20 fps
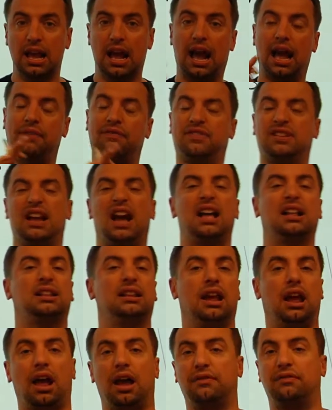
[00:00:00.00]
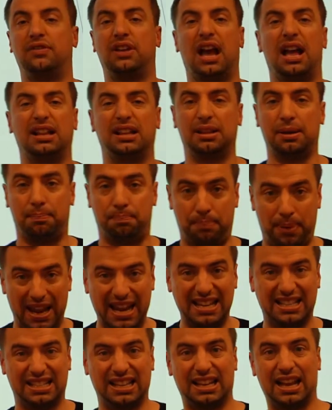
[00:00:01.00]
I've got the
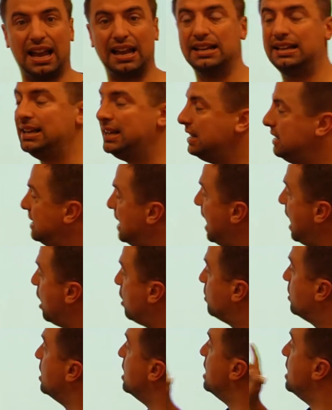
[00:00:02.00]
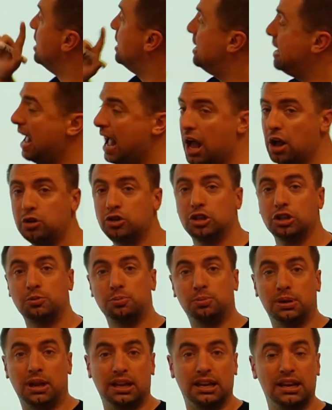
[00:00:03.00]
basic idea down. Now just
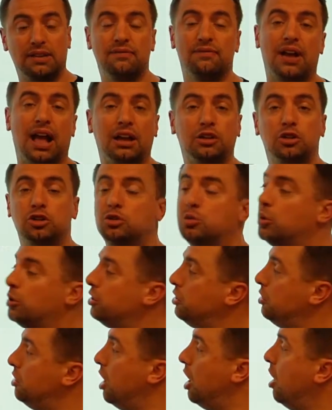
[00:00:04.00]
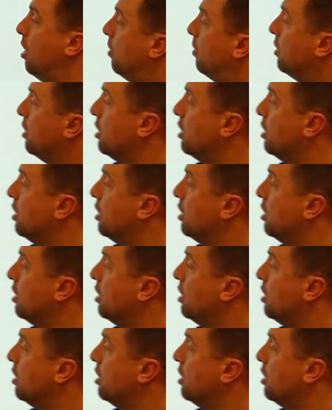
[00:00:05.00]
plug in values where you know.